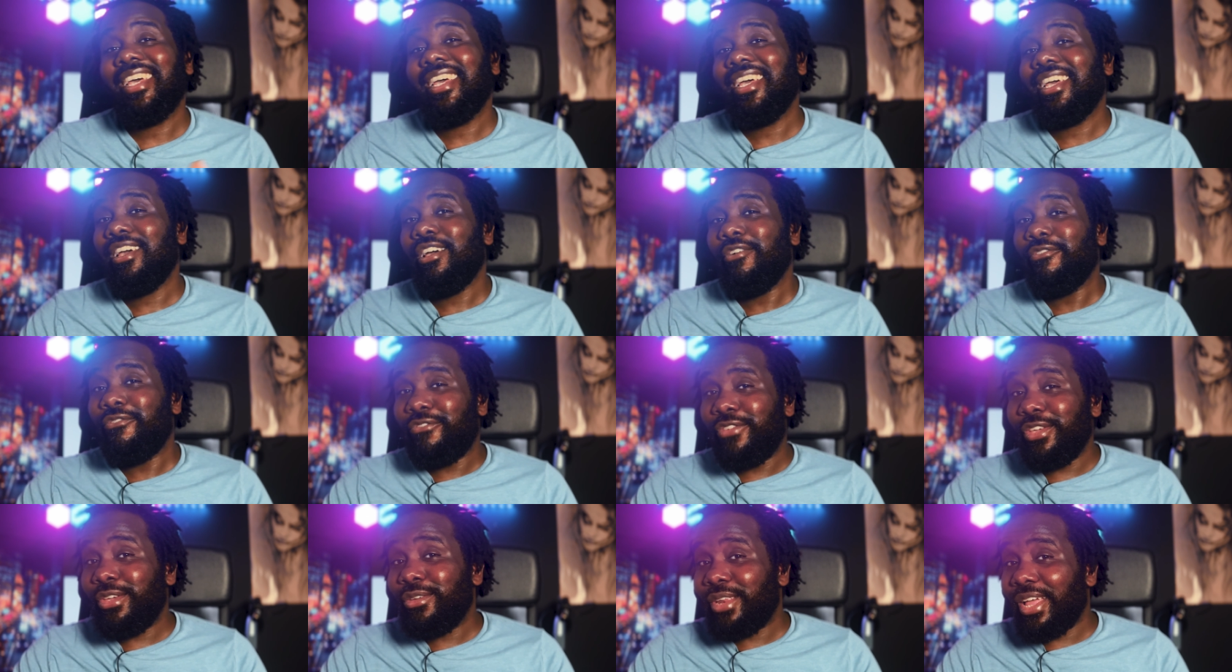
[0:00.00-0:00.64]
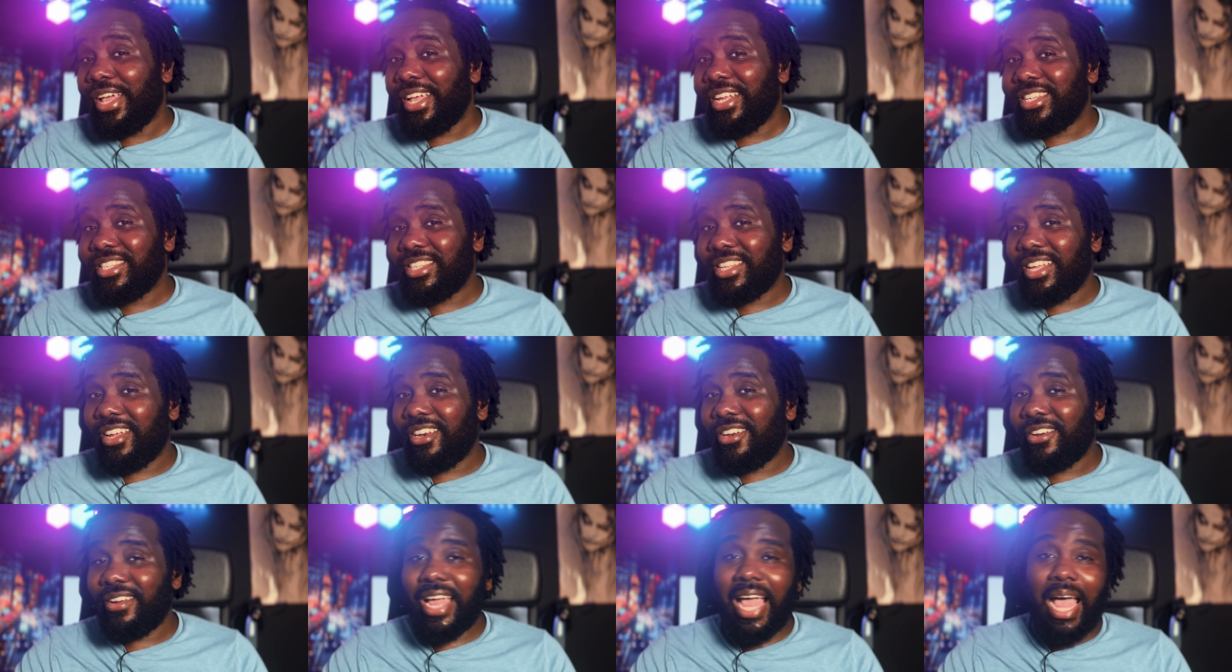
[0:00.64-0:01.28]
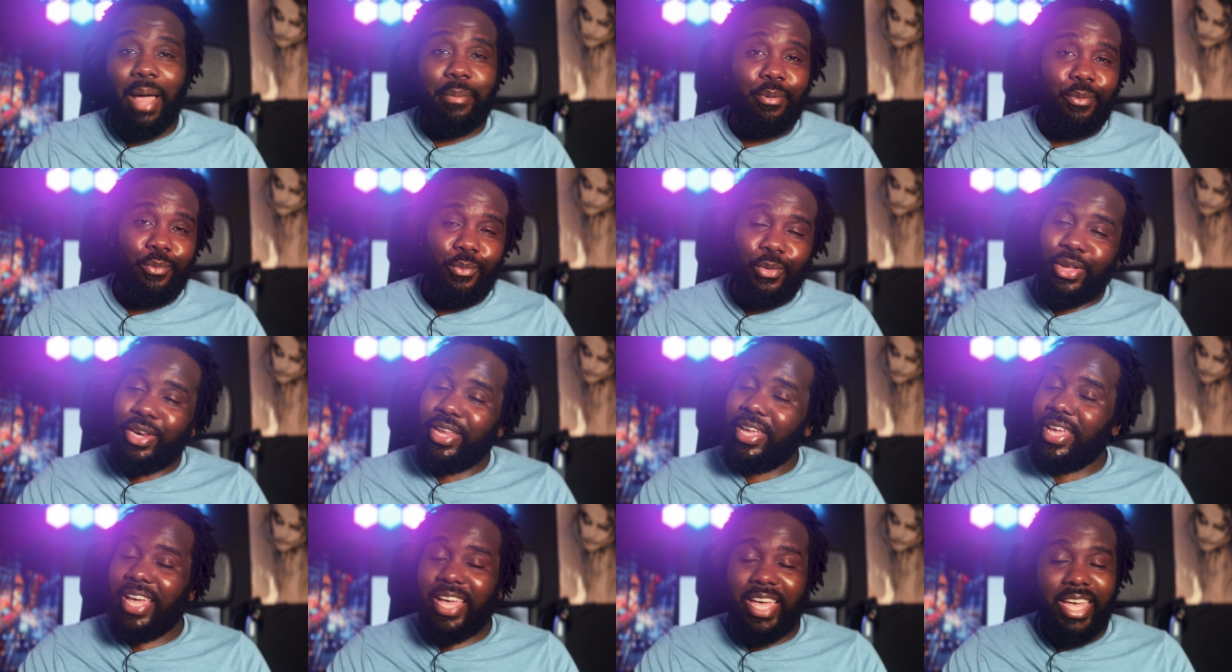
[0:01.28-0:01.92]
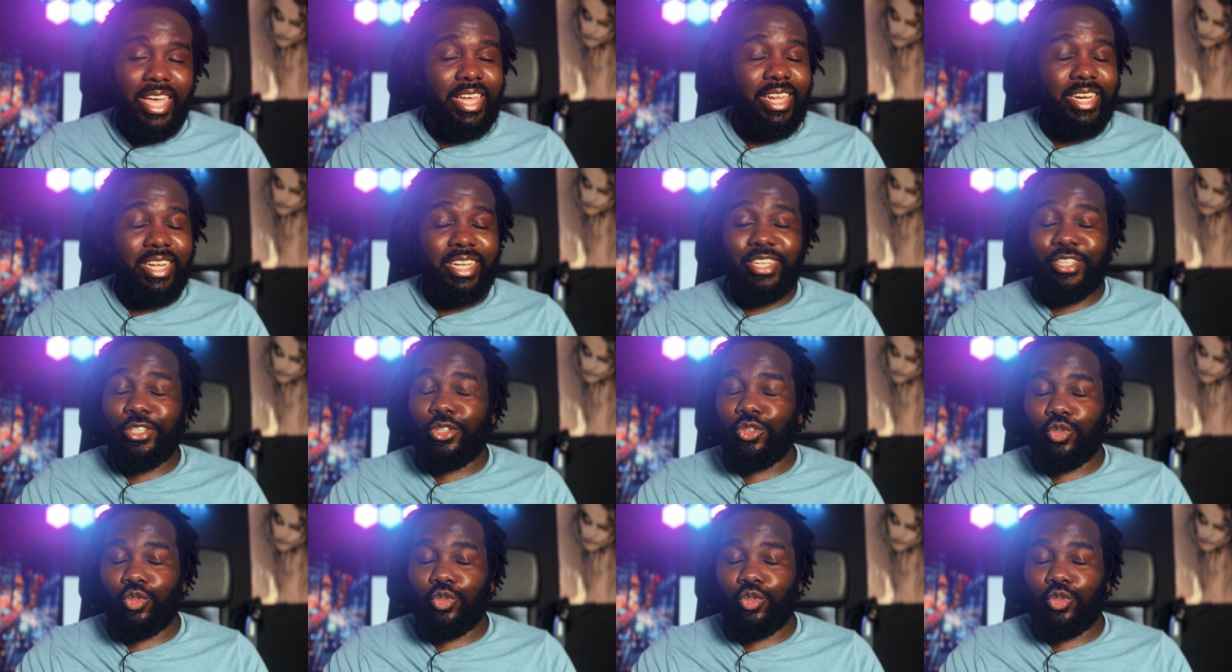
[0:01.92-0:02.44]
a few days later Apple went ahead and